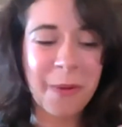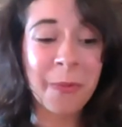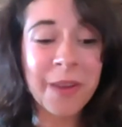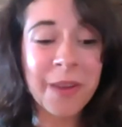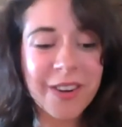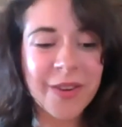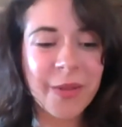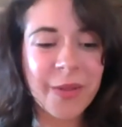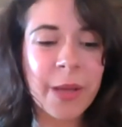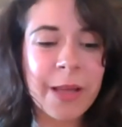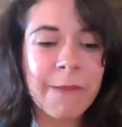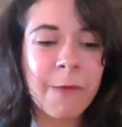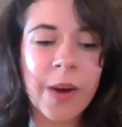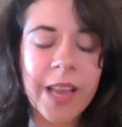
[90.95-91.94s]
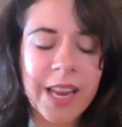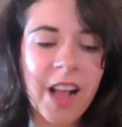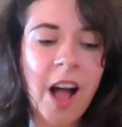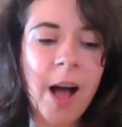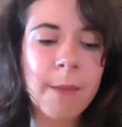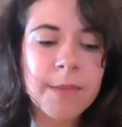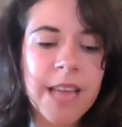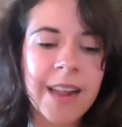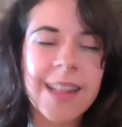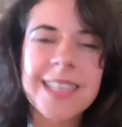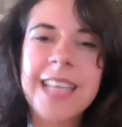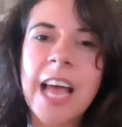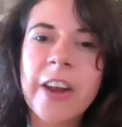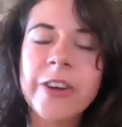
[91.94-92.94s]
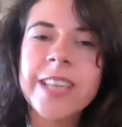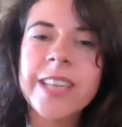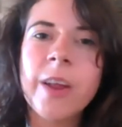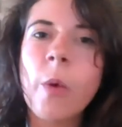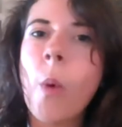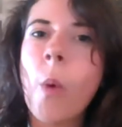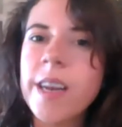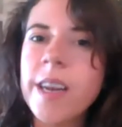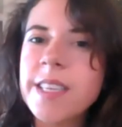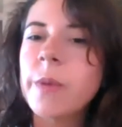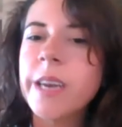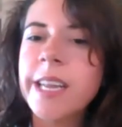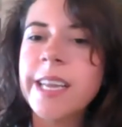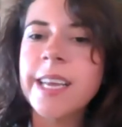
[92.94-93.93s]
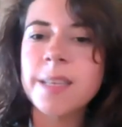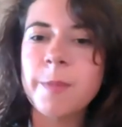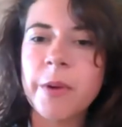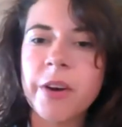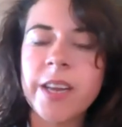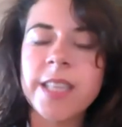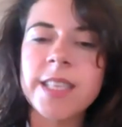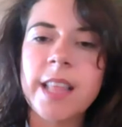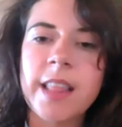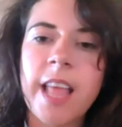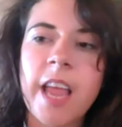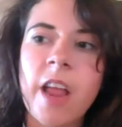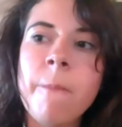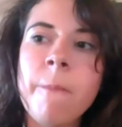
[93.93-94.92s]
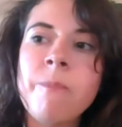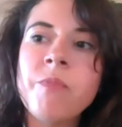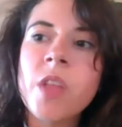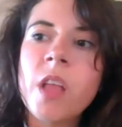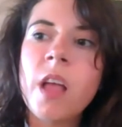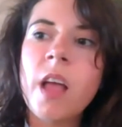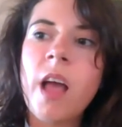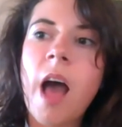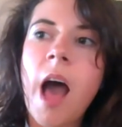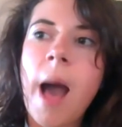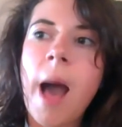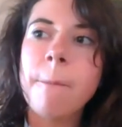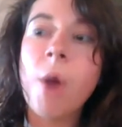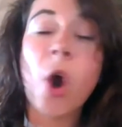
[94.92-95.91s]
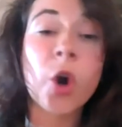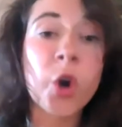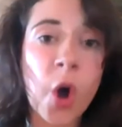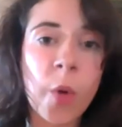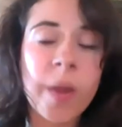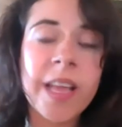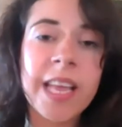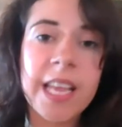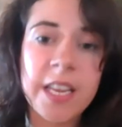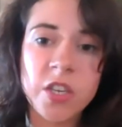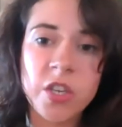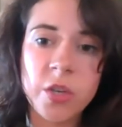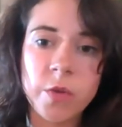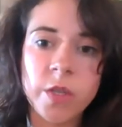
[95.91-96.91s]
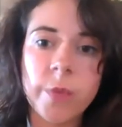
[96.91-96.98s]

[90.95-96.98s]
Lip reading: readers are looking for in a comp title is understanding what is the reading experience that they are going into.